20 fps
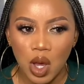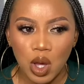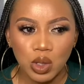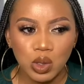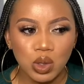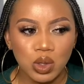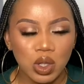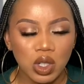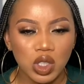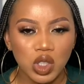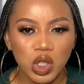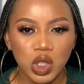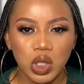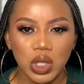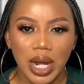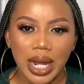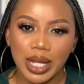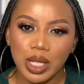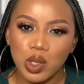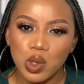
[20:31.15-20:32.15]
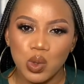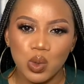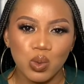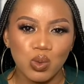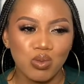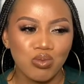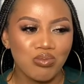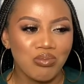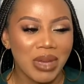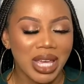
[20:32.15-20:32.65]
Do not try to
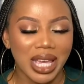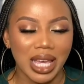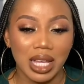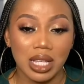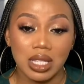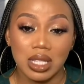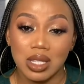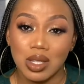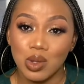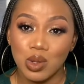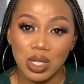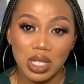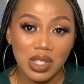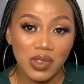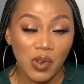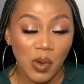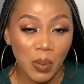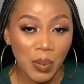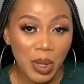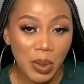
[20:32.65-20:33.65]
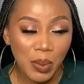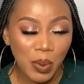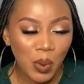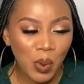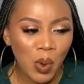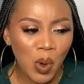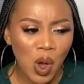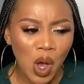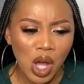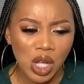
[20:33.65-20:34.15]
make excuses for people.